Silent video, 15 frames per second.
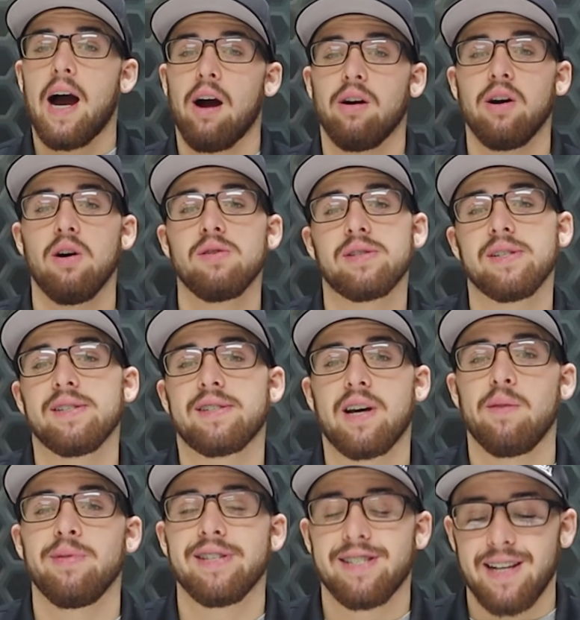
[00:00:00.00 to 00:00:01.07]
Our hose ends
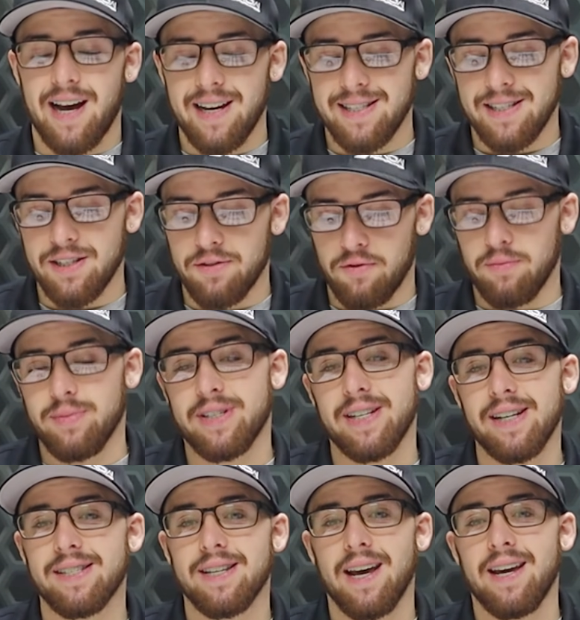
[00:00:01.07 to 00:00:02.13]
come in sizes from
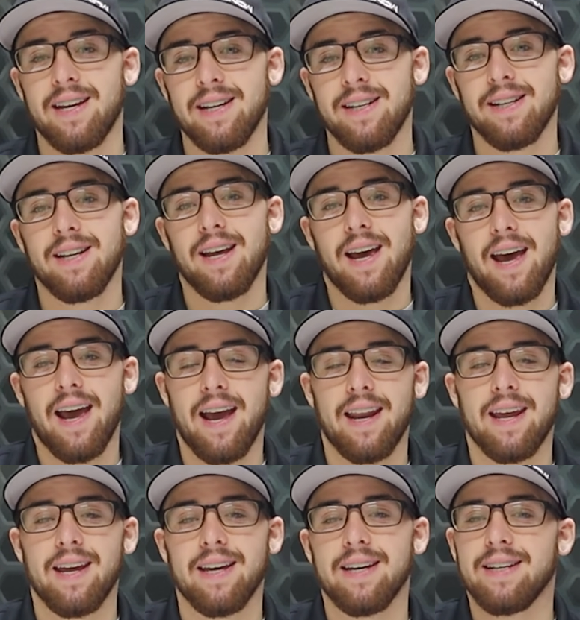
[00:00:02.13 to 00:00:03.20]
6AN,
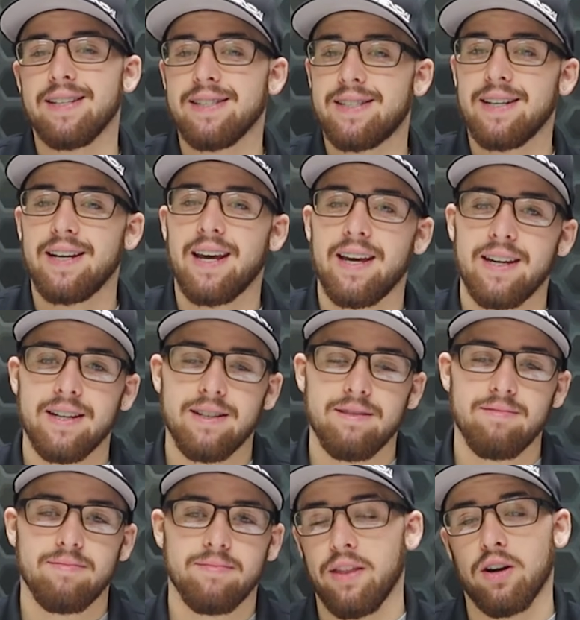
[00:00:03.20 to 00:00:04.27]
8AN, and
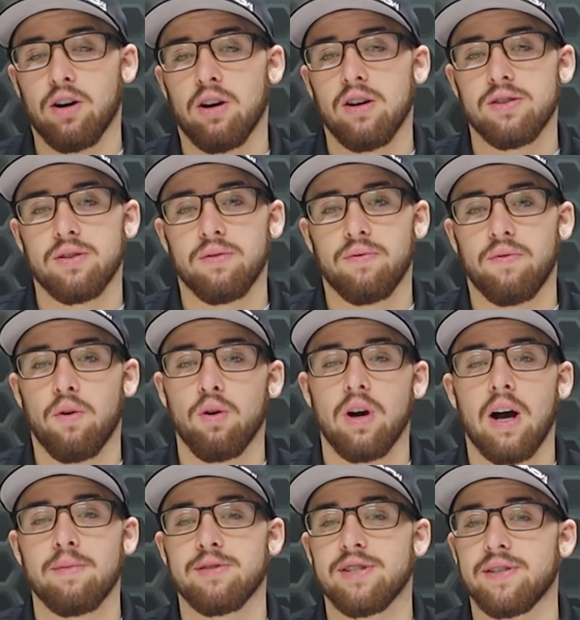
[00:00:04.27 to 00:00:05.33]
10AN, and there are also 4
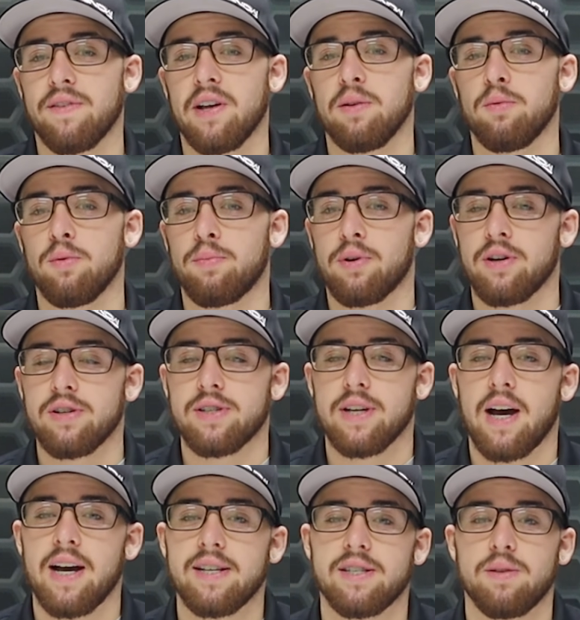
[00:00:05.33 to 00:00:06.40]
options available per
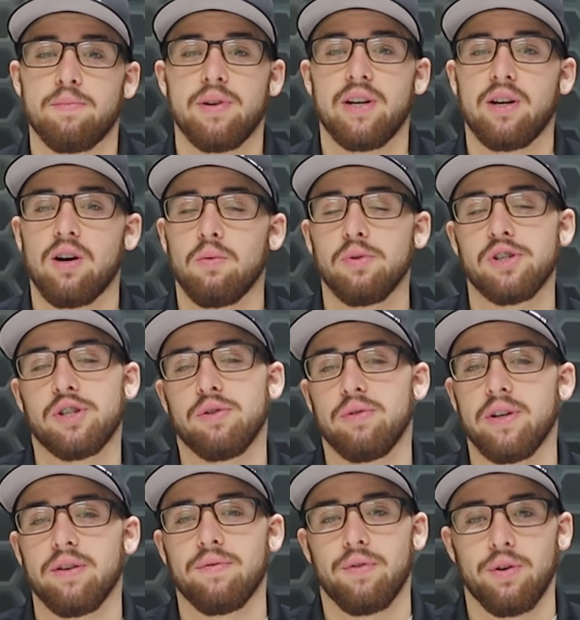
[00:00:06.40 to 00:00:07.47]
size depending on what you
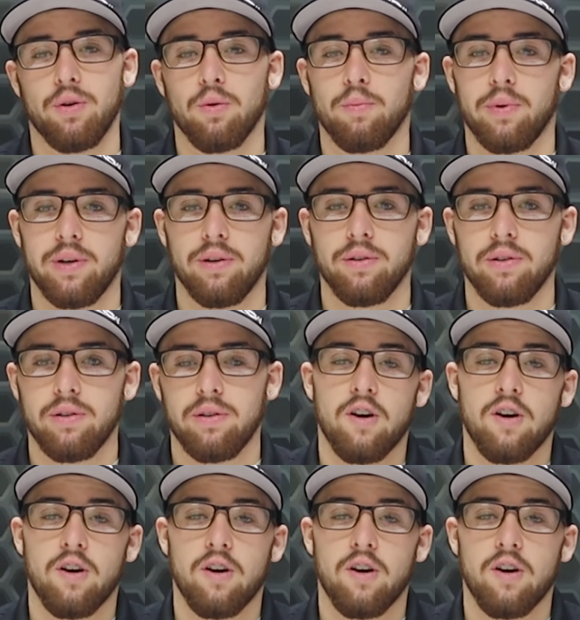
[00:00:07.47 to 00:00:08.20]
need for your build.